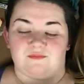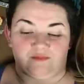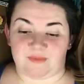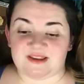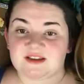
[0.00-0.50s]

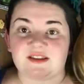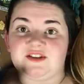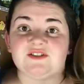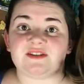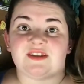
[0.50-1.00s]
basically
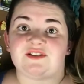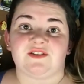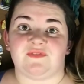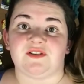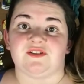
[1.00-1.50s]
they just
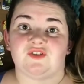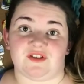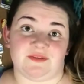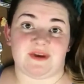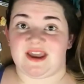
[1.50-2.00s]
filled
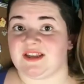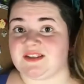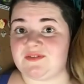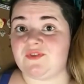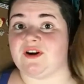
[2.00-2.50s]
goodie
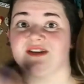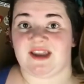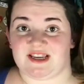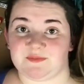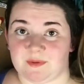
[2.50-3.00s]
bags for all the
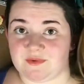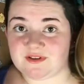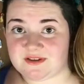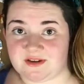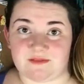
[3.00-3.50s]
cast members
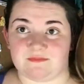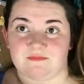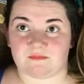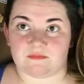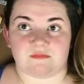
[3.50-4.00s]
to
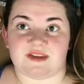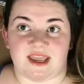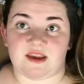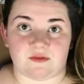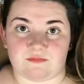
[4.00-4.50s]

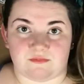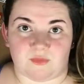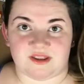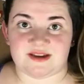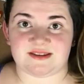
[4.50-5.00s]
take
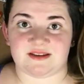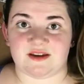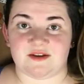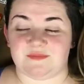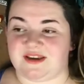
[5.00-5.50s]
with us,
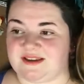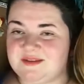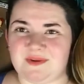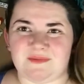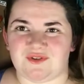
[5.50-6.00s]
because
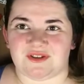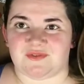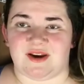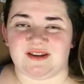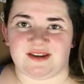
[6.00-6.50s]
sometimes you just
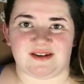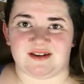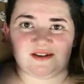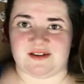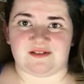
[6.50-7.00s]
find like
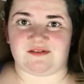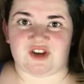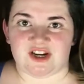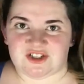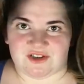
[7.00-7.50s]

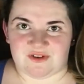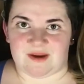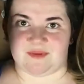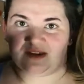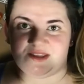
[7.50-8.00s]
tchotchke
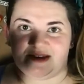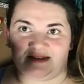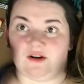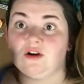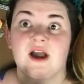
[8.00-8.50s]
crap like this
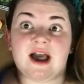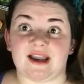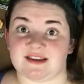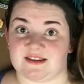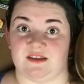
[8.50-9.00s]
and all
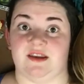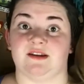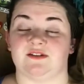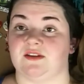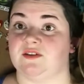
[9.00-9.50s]
kinds of
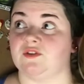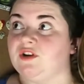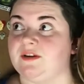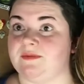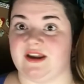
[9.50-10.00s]
things. The
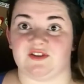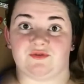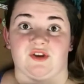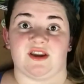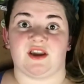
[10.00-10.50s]
goodie bags were
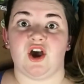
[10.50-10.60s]
like